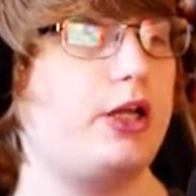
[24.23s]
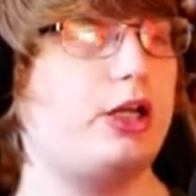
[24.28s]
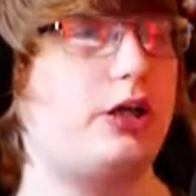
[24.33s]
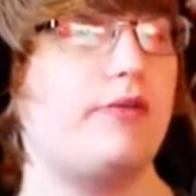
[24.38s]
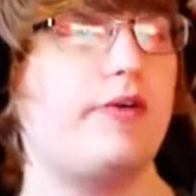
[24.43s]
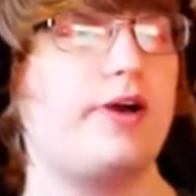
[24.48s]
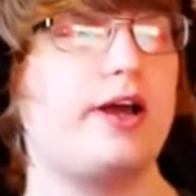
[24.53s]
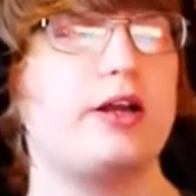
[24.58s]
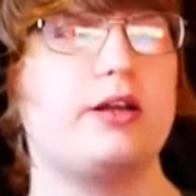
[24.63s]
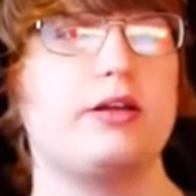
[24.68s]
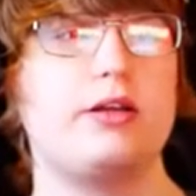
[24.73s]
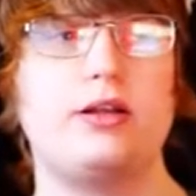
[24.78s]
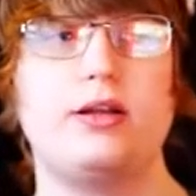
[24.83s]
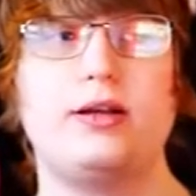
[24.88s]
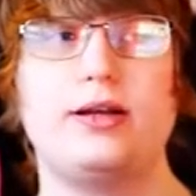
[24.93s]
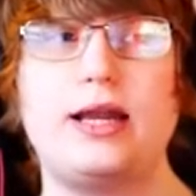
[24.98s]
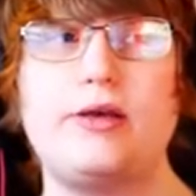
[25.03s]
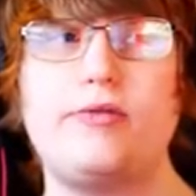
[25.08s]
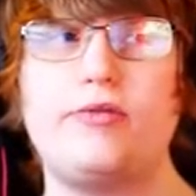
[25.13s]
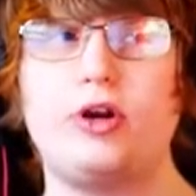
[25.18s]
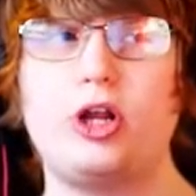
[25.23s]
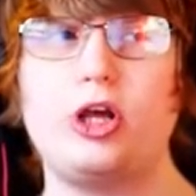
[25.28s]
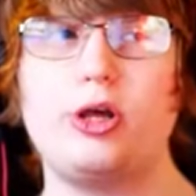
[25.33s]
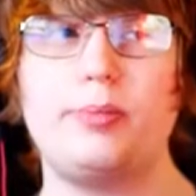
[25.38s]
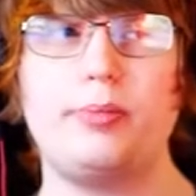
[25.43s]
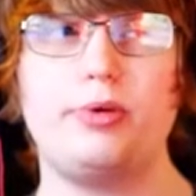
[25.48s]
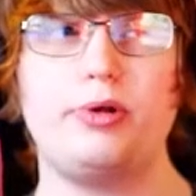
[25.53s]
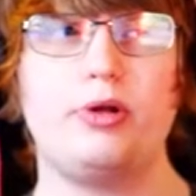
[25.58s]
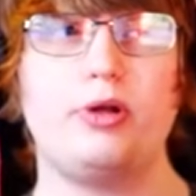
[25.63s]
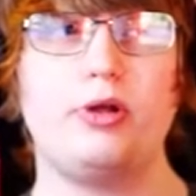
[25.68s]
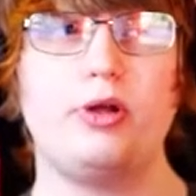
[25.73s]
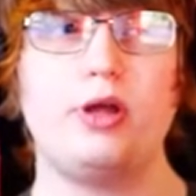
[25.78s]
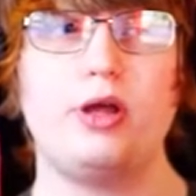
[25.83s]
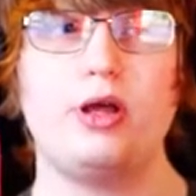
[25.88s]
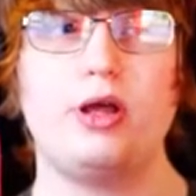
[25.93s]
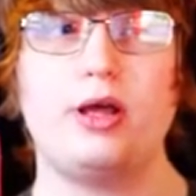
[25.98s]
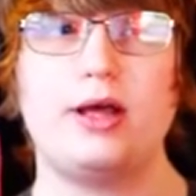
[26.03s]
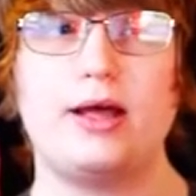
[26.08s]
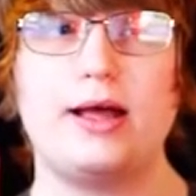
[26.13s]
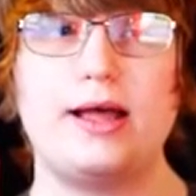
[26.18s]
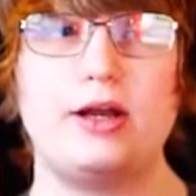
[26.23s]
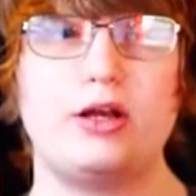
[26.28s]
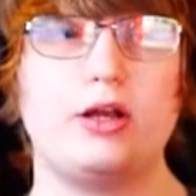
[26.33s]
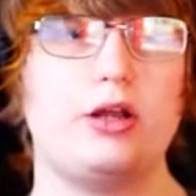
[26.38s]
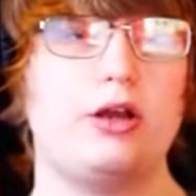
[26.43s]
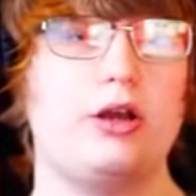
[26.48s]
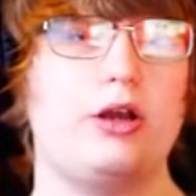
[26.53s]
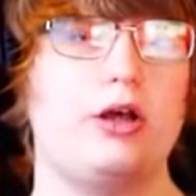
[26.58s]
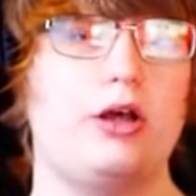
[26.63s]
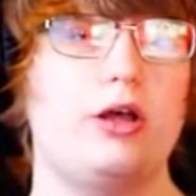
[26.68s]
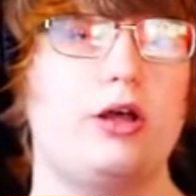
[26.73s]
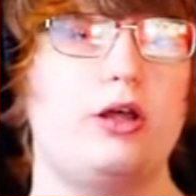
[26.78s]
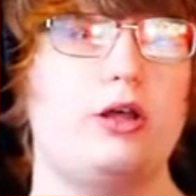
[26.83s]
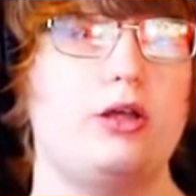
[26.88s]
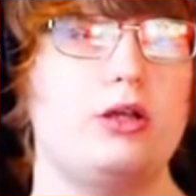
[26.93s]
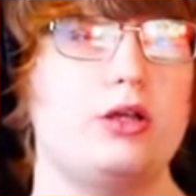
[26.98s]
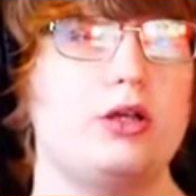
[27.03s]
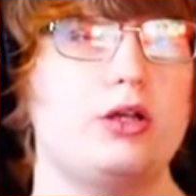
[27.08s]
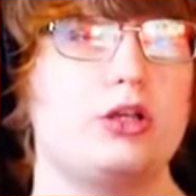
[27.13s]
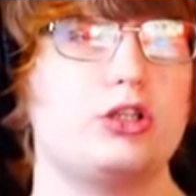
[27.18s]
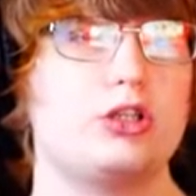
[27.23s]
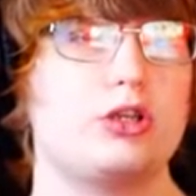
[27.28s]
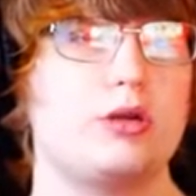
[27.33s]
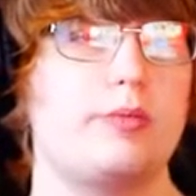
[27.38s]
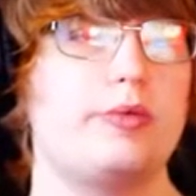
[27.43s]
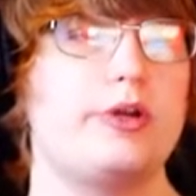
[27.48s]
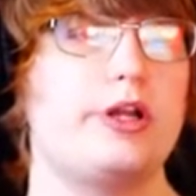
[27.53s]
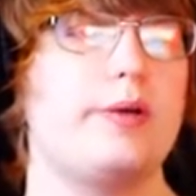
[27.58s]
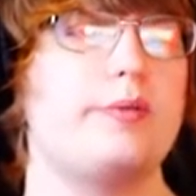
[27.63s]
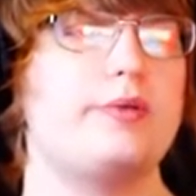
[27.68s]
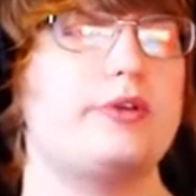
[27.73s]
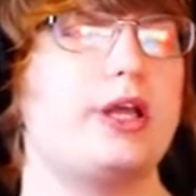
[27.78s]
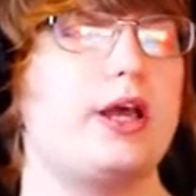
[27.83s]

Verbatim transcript: had a level up. I don't know. Sometimes I